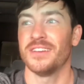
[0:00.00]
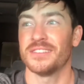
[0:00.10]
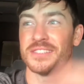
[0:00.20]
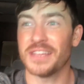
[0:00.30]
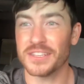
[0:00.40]

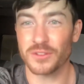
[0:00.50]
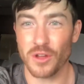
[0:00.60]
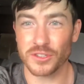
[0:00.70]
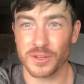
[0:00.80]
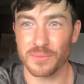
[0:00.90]
See it as a
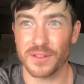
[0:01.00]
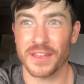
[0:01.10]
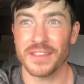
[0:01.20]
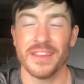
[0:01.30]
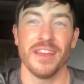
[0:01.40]
long-term
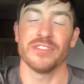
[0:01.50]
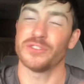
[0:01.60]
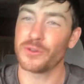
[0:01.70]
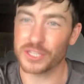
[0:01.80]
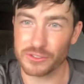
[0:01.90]
play.
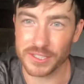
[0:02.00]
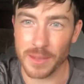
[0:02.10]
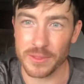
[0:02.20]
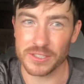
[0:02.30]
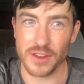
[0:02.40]
Don't get stressed out
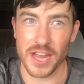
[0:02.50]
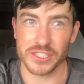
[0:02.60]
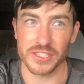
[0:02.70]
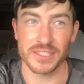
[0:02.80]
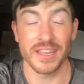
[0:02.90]
with these
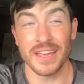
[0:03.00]
crashes,